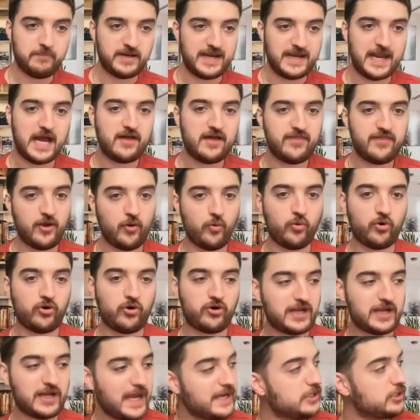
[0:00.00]
but now that
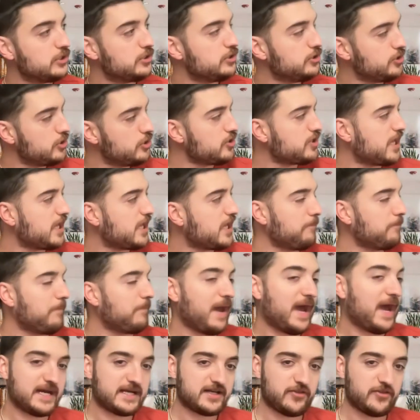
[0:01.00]
we're kind of looking
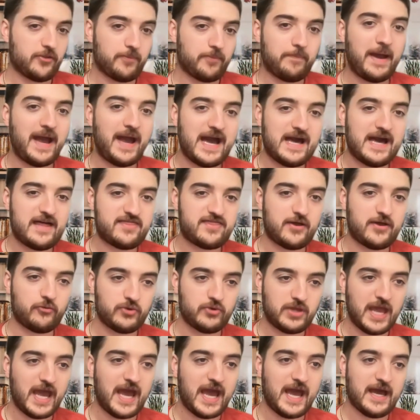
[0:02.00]
back on the path that
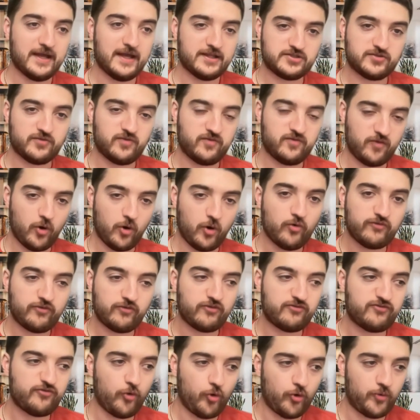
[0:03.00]
we had to
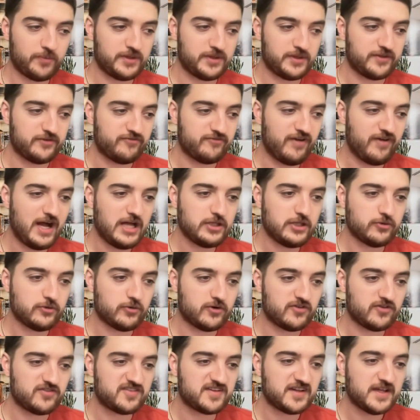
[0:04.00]
over 4 million
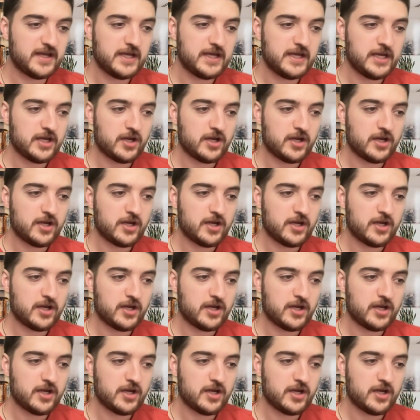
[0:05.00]
followers,